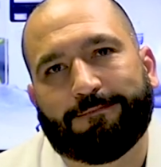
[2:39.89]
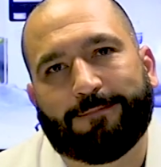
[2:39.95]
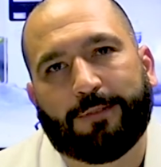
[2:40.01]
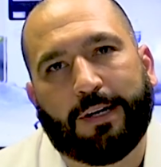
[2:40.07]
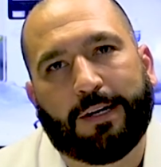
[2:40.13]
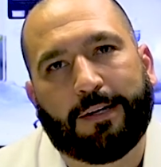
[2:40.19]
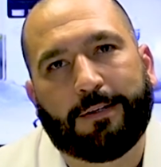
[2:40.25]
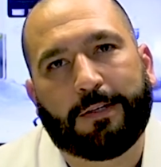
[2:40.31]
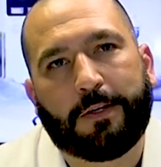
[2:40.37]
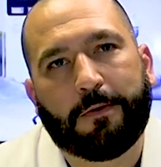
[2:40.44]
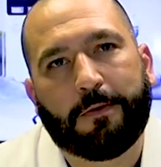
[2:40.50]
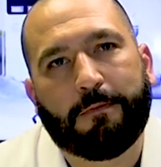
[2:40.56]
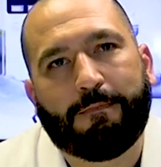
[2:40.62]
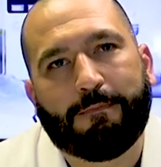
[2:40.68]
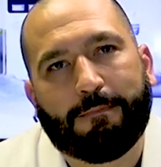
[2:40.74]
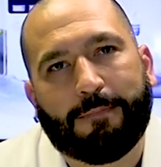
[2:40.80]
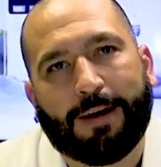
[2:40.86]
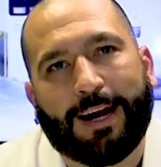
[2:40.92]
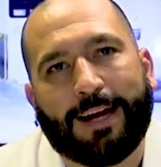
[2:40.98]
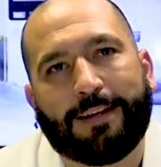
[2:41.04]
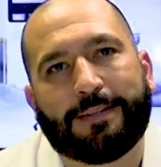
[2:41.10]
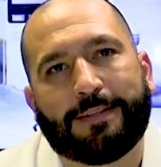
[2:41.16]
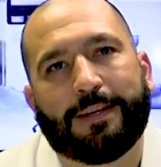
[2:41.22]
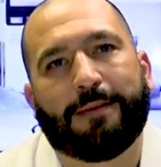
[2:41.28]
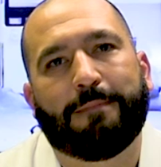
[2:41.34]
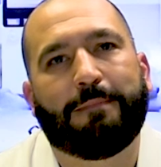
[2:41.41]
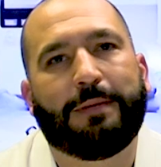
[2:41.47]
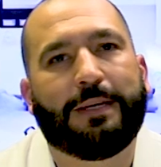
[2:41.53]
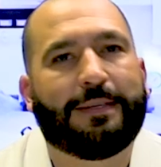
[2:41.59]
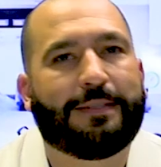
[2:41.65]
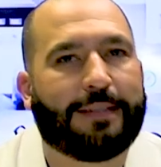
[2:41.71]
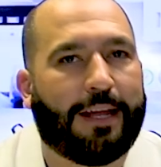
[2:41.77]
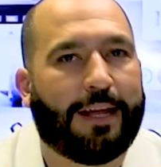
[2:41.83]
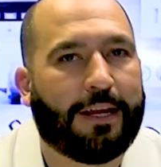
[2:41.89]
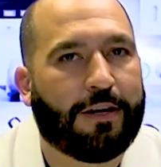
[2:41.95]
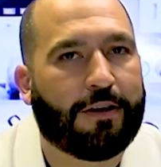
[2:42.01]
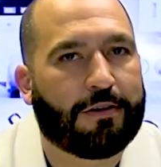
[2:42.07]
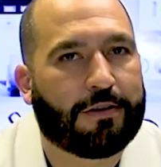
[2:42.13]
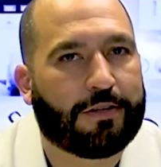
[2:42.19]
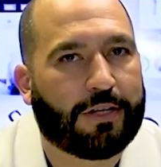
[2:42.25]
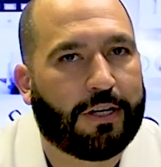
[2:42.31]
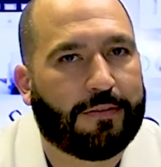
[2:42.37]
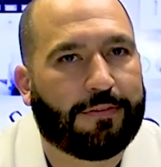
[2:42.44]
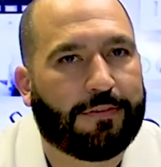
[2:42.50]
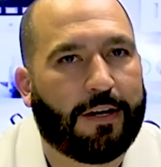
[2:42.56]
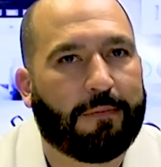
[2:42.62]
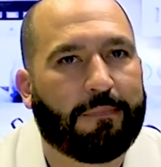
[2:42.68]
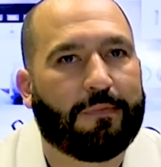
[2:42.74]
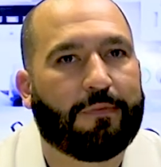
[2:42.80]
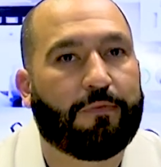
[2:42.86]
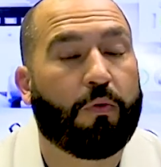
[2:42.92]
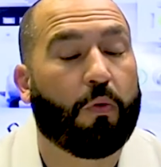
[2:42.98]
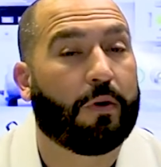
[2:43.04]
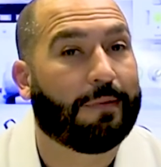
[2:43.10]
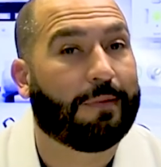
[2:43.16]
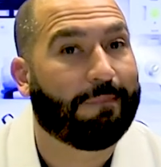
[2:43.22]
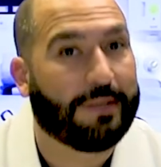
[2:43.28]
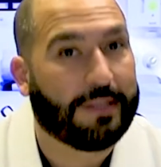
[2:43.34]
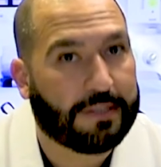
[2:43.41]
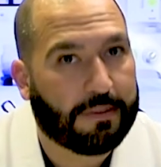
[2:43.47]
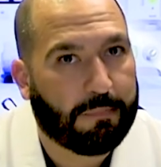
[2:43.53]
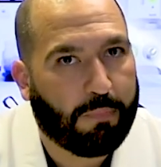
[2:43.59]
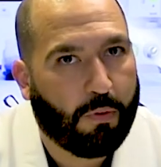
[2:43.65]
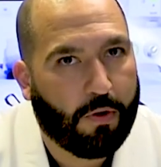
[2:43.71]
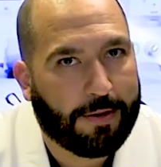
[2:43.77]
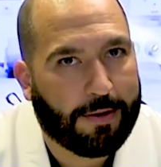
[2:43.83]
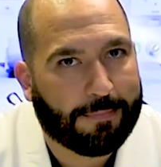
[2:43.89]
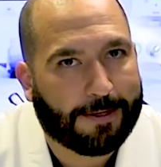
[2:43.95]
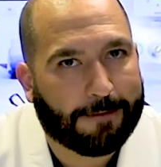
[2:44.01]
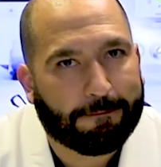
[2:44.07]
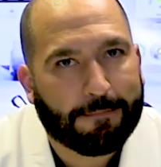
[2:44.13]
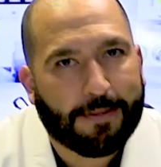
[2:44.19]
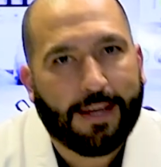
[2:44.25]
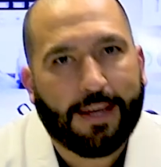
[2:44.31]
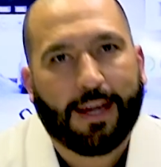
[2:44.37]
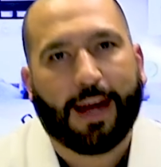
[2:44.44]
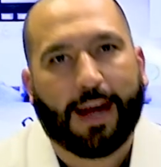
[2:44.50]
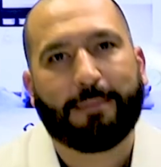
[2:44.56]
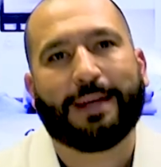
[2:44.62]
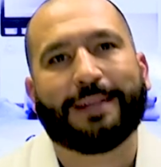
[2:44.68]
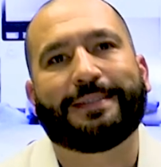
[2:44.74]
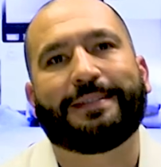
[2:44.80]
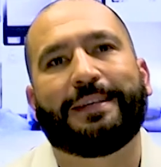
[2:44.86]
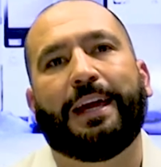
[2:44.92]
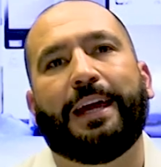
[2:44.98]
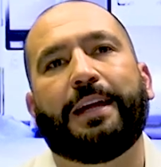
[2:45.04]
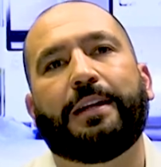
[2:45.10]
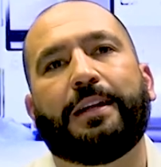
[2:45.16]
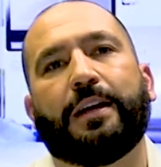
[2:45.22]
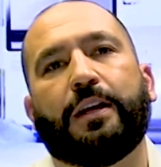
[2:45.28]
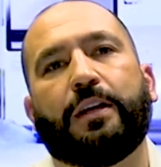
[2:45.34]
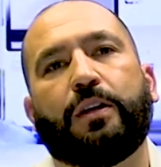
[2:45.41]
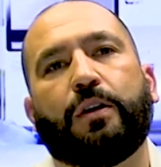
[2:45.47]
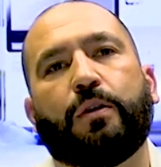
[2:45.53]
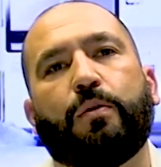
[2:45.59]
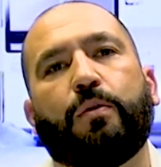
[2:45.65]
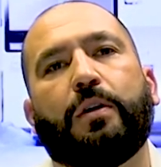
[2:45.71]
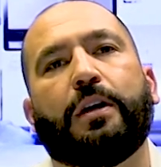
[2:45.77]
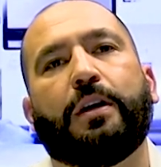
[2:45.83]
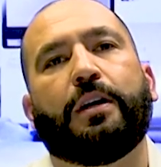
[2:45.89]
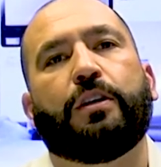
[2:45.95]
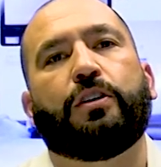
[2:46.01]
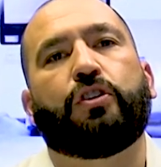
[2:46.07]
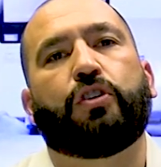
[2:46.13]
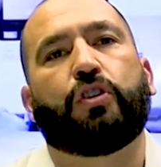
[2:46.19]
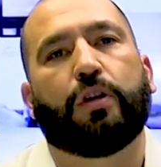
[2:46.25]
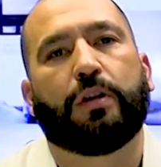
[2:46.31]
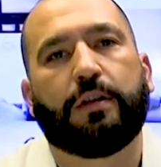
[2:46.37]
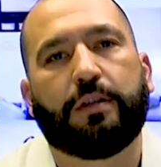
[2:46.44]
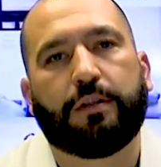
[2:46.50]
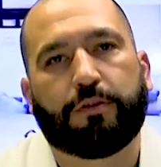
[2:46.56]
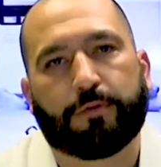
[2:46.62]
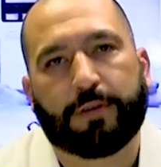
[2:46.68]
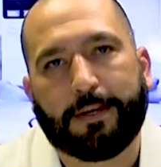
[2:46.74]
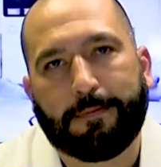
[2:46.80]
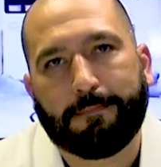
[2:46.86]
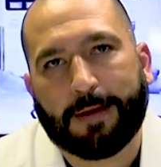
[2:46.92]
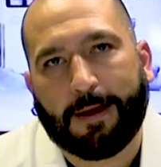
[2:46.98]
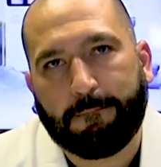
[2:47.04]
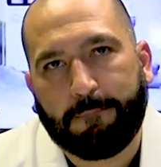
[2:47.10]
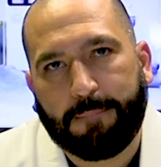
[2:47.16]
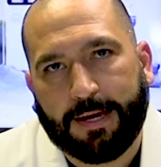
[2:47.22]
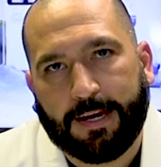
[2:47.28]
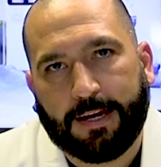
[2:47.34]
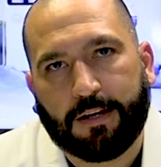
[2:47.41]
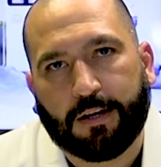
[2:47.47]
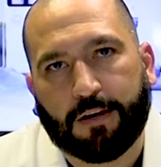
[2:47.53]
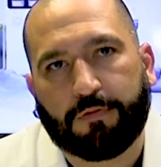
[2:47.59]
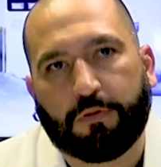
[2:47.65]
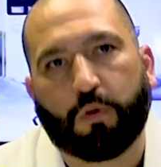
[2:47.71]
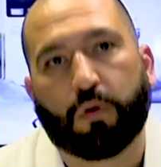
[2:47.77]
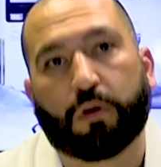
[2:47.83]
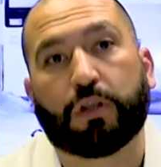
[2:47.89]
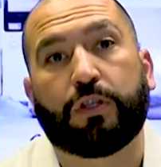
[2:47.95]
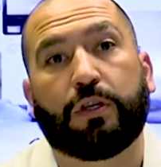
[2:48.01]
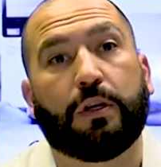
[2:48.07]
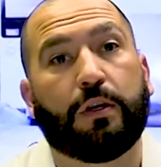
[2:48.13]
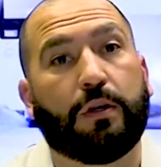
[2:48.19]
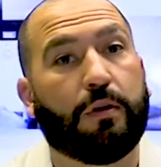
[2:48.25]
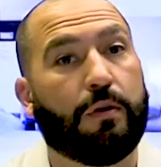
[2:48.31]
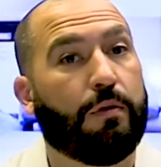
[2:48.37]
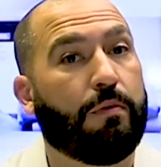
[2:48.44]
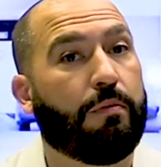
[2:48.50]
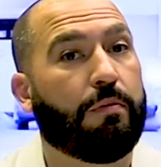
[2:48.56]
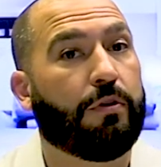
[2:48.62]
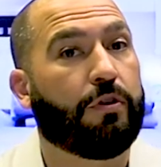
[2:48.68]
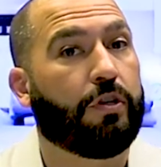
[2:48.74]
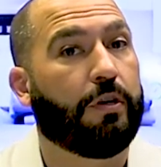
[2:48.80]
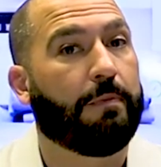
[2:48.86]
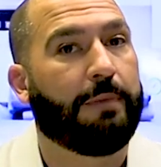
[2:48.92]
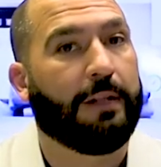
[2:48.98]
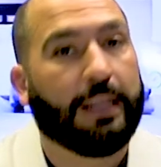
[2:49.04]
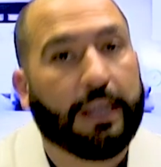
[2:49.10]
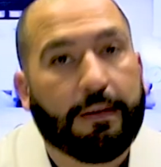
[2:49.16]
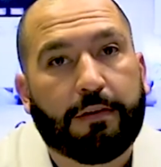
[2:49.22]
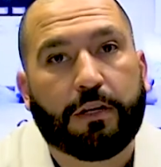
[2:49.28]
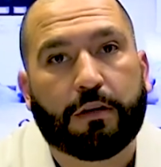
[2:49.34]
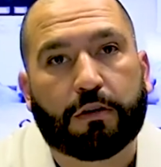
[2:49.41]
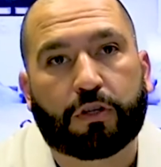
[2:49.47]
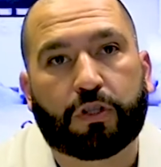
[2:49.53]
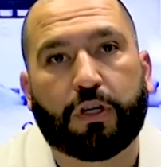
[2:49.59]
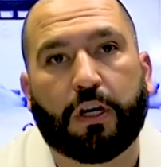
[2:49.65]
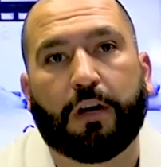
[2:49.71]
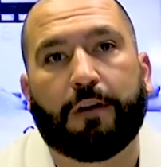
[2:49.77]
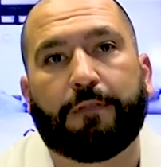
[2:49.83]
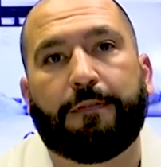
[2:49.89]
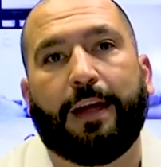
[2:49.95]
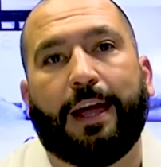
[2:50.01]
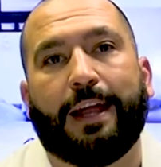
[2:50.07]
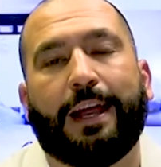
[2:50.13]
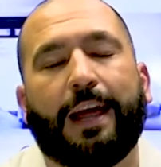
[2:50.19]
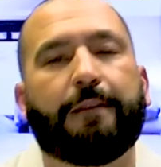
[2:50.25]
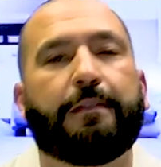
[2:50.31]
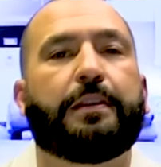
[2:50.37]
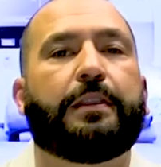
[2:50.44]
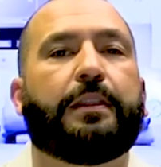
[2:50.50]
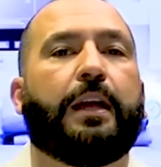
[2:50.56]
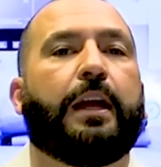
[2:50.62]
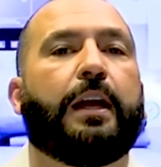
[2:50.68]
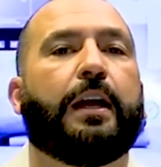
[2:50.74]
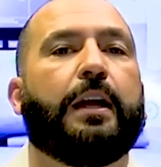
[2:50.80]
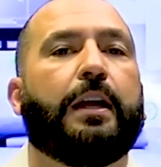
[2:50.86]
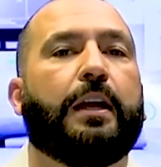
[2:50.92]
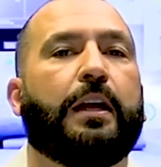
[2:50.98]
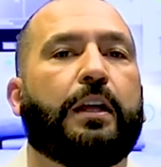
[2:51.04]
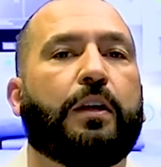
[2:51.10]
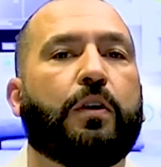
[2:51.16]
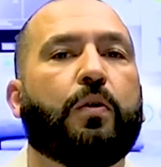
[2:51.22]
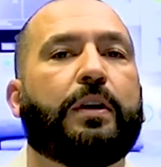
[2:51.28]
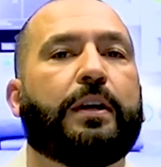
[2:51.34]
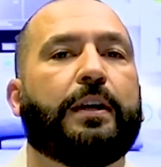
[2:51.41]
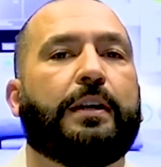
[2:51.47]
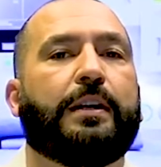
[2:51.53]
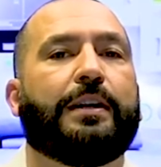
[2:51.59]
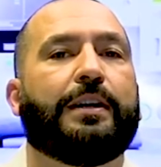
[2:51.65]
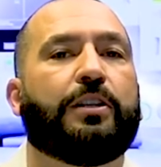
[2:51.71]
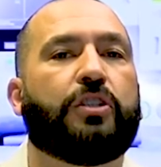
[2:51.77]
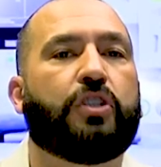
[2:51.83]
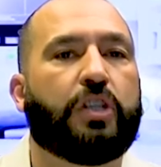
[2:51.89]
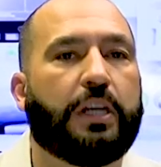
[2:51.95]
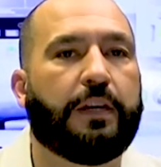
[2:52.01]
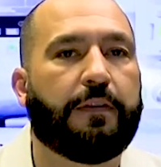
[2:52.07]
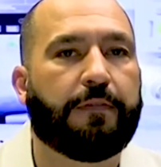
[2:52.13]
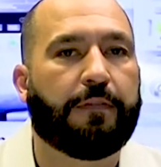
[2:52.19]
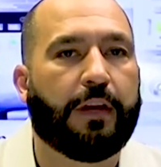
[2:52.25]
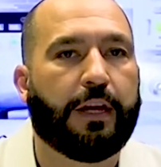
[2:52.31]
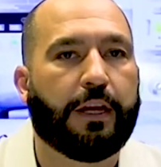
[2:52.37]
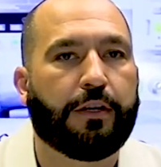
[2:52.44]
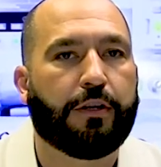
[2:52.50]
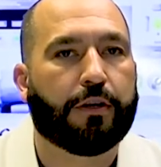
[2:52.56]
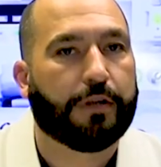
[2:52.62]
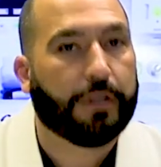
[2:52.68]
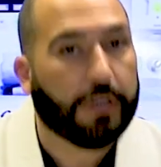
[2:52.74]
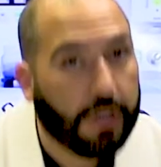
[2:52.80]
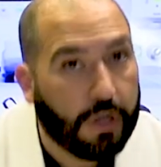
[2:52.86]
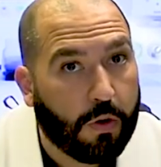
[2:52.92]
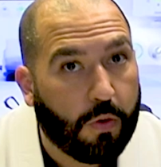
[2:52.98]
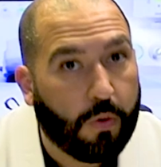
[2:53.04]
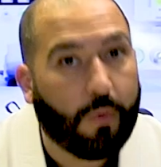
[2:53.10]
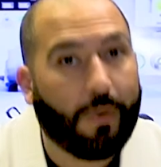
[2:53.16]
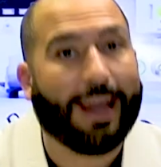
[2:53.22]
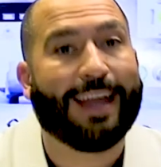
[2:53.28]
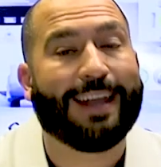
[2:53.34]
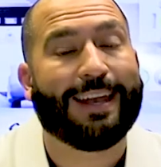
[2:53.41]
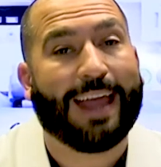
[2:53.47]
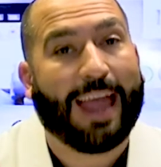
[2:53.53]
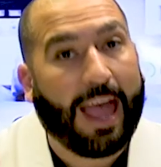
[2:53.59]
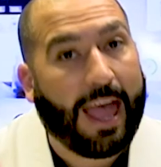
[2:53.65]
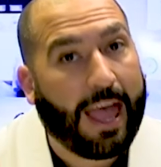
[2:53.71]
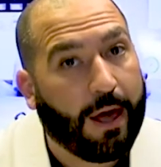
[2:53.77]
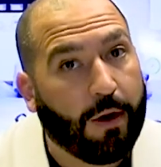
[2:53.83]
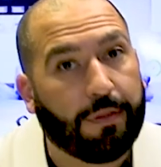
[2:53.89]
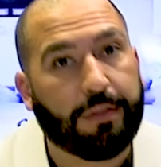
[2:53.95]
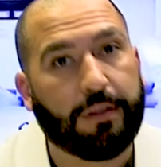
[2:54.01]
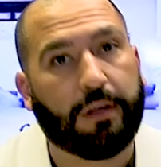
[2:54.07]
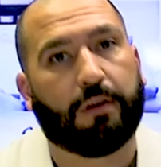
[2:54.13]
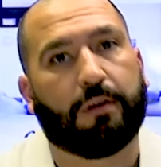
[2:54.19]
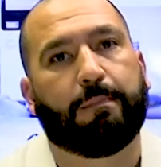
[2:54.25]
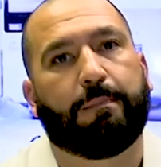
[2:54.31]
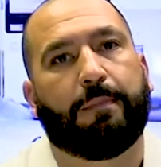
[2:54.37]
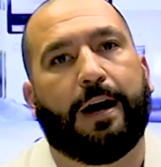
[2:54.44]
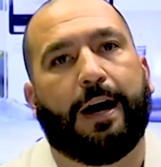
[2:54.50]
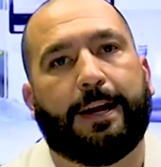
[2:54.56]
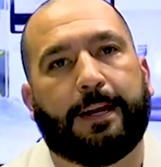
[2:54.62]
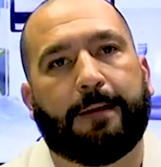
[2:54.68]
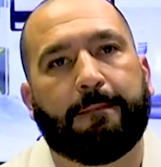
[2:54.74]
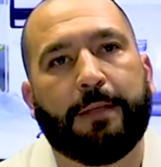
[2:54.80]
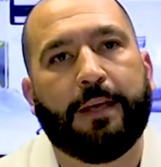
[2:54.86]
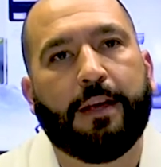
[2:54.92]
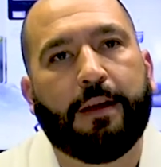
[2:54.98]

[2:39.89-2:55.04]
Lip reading: Well, you might be setting yourself up for disappointment. I'm not saying you shouldn't dream big. Of course, you should believe in yourself and everything you can achieve in your new and healthier body.